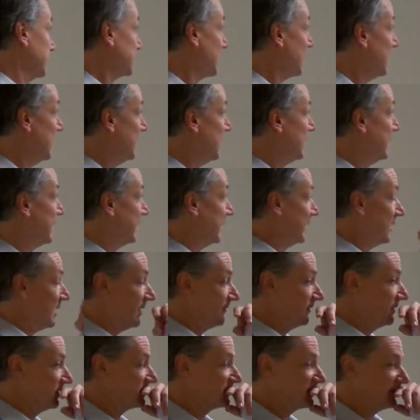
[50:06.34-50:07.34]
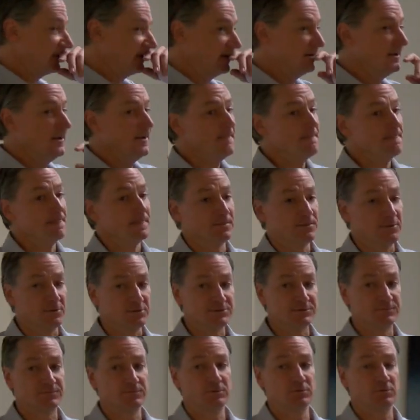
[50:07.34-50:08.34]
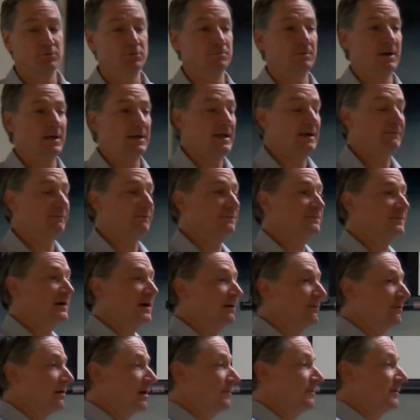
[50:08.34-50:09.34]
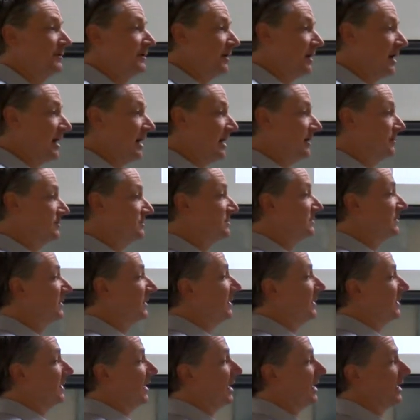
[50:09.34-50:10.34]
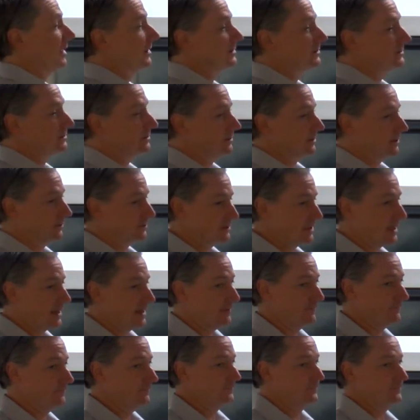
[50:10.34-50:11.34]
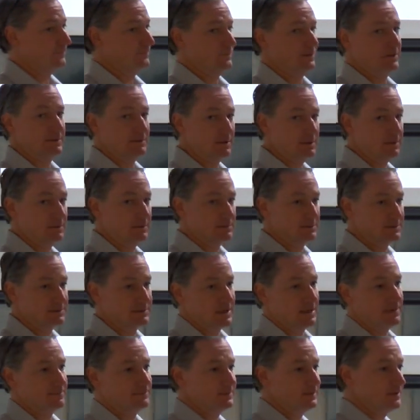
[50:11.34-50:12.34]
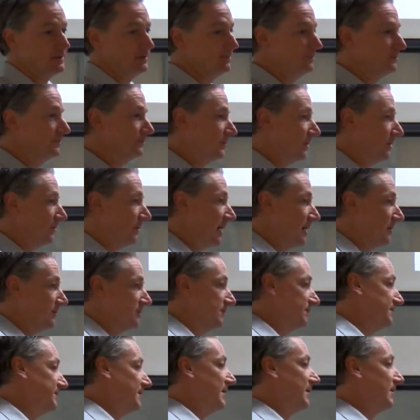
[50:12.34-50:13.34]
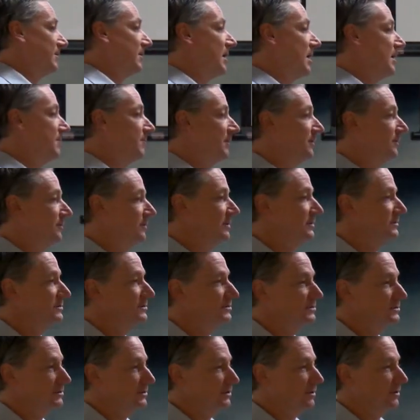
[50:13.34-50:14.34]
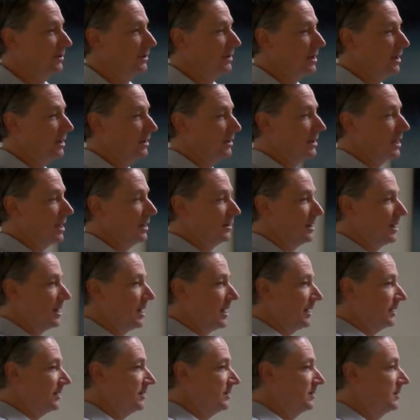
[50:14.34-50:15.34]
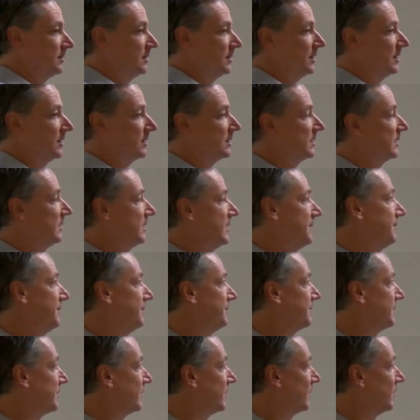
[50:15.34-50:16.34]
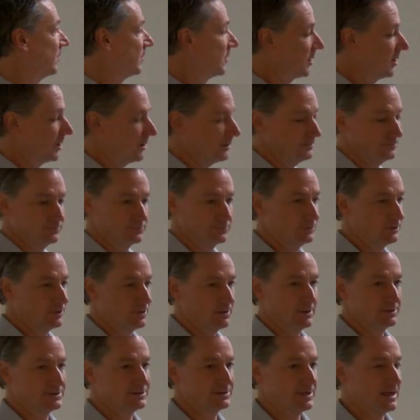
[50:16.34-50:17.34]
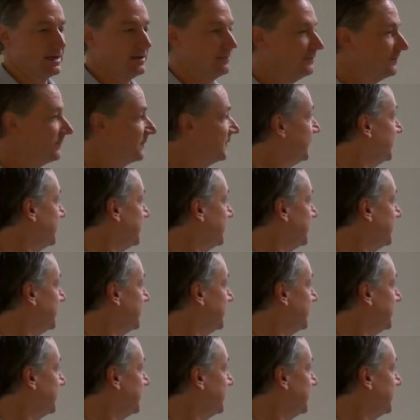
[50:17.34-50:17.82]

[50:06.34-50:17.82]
news. And obviously, those of you who might have a firearm in your house, uh, you know, to have safety around your firearm, whether it's, you know, a gun lock, clip, or, you know, a safe.